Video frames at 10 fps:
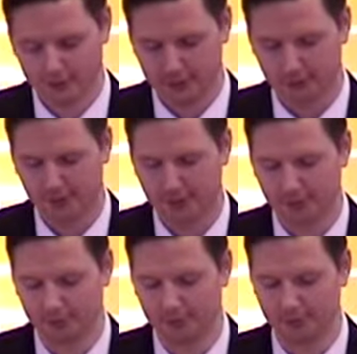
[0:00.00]
Lily
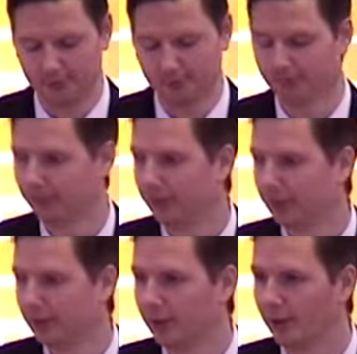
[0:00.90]
and Vivian.
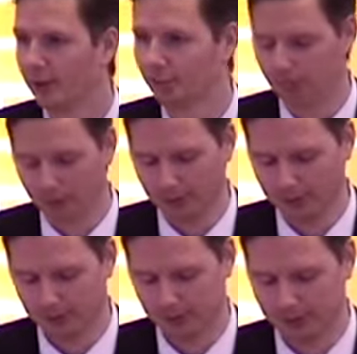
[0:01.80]
I love my
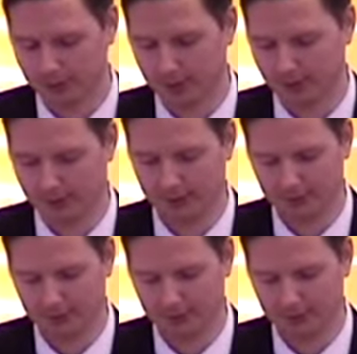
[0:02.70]
wife, Natalie.